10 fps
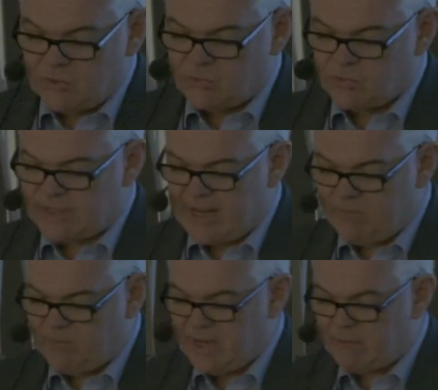
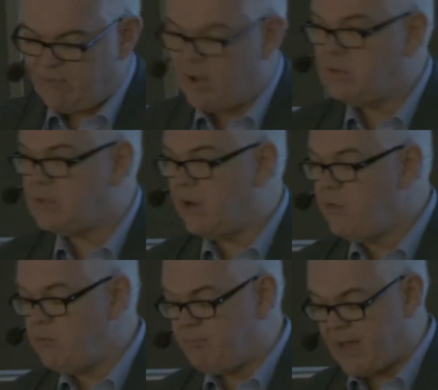Today we have found a
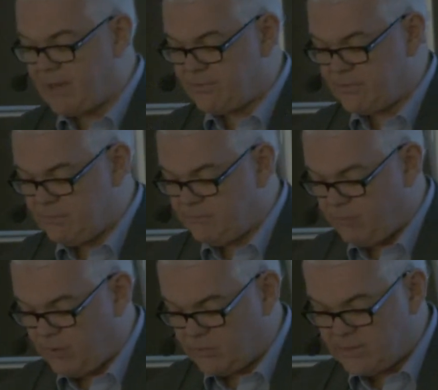new path
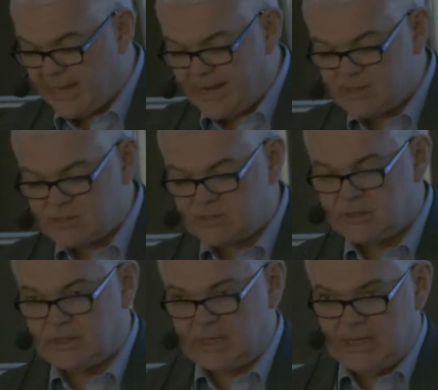for our talents,
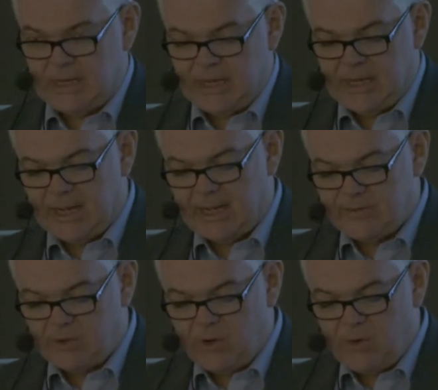and
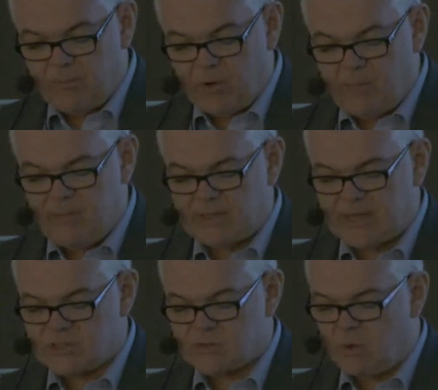the unemployment
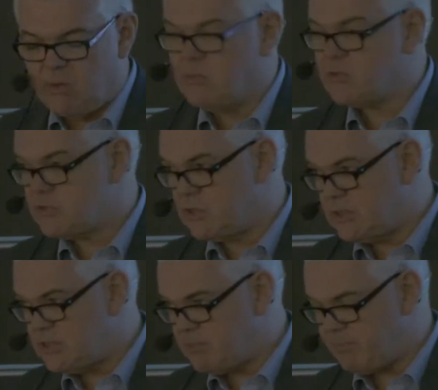has almost
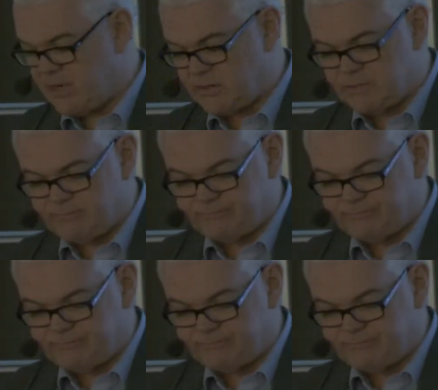disappeared.